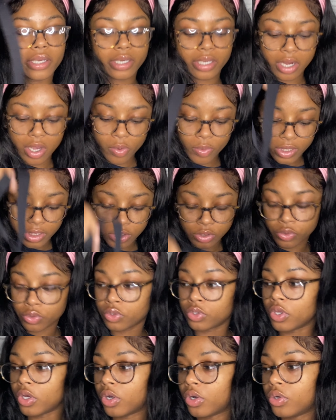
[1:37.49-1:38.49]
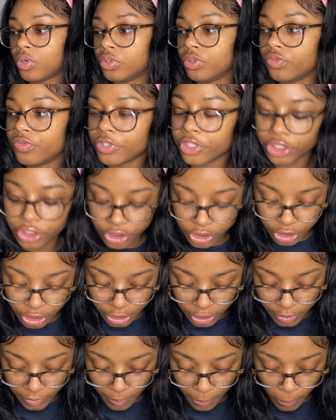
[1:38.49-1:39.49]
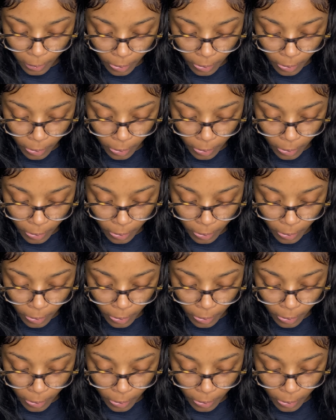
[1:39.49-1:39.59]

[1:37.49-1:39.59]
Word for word: Could always use those for sure.